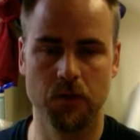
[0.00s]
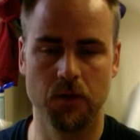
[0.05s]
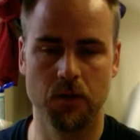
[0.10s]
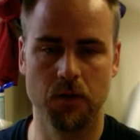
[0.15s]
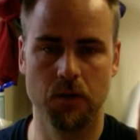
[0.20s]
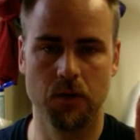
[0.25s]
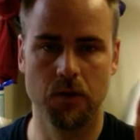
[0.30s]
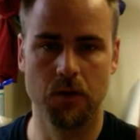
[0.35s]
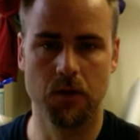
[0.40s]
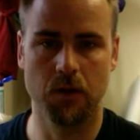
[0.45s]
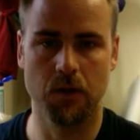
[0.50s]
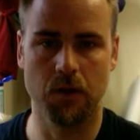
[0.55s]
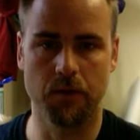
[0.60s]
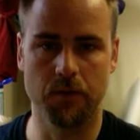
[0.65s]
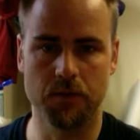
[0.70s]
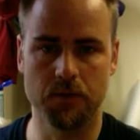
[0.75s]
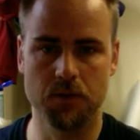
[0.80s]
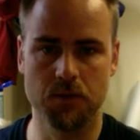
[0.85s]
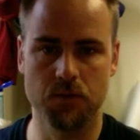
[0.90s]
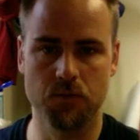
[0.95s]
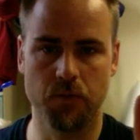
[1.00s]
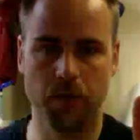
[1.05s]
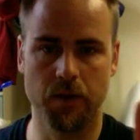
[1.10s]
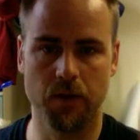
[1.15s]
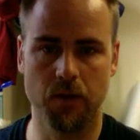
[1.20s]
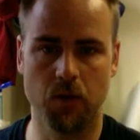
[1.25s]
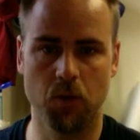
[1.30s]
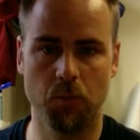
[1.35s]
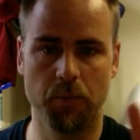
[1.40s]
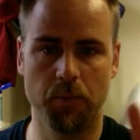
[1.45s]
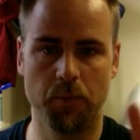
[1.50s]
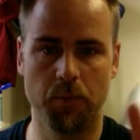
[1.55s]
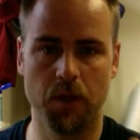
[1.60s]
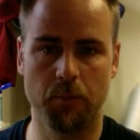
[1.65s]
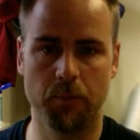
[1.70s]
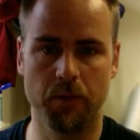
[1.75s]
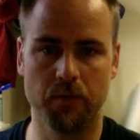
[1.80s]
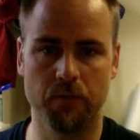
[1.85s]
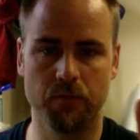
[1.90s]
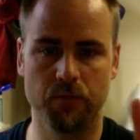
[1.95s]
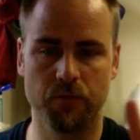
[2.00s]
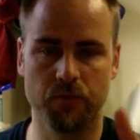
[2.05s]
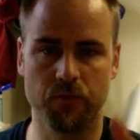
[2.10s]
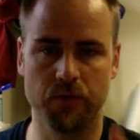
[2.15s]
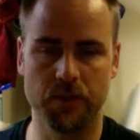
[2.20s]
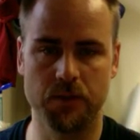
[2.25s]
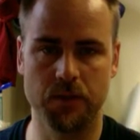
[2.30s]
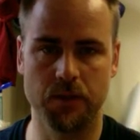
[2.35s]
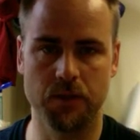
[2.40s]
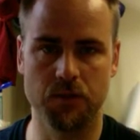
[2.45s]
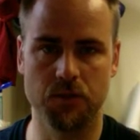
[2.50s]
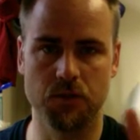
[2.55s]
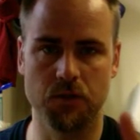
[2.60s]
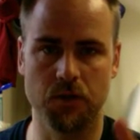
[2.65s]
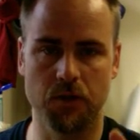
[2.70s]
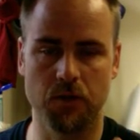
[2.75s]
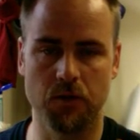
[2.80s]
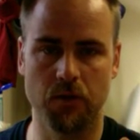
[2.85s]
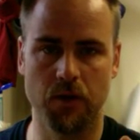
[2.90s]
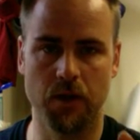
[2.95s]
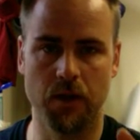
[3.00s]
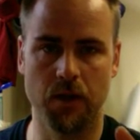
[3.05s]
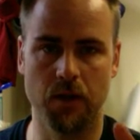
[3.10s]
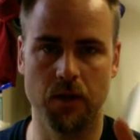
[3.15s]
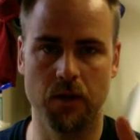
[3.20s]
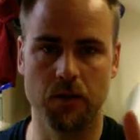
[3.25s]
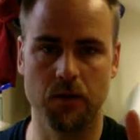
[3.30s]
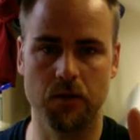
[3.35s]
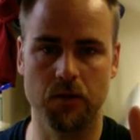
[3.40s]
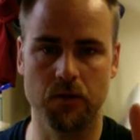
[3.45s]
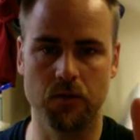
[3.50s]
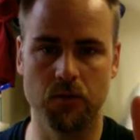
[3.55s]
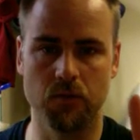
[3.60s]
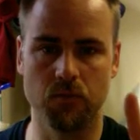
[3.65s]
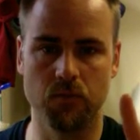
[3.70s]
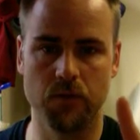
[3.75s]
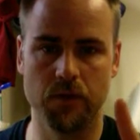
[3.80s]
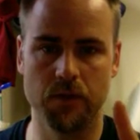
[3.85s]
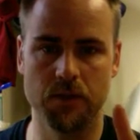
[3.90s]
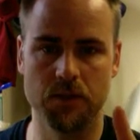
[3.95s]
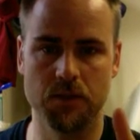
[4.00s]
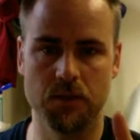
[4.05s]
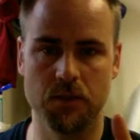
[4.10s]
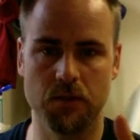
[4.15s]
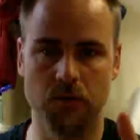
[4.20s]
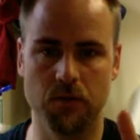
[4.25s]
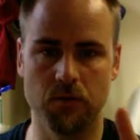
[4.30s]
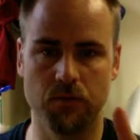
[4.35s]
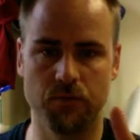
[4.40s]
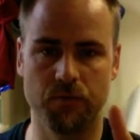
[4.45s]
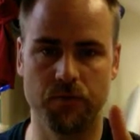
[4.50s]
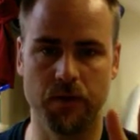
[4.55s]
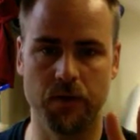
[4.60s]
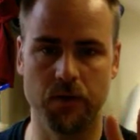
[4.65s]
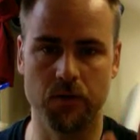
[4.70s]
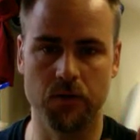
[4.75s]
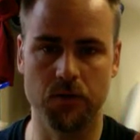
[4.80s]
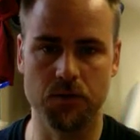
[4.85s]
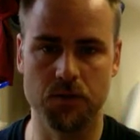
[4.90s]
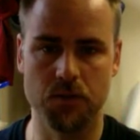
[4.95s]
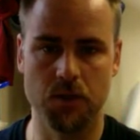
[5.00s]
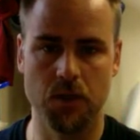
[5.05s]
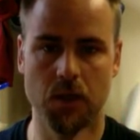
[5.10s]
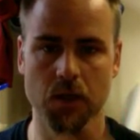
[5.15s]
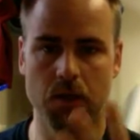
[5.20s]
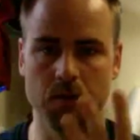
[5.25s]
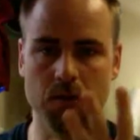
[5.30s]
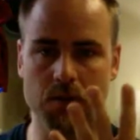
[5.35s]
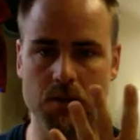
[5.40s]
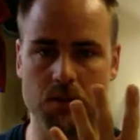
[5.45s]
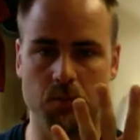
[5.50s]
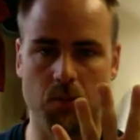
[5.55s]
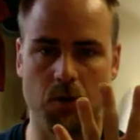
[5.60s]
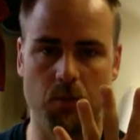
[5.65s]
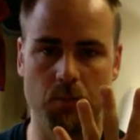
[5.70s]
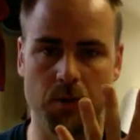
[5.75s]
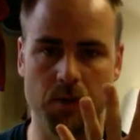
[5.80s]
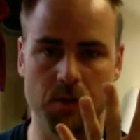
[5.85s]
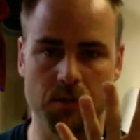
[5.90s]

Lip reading: And this is a way to open up and free tension in your hand, your wrist, your fingers, the small muscles in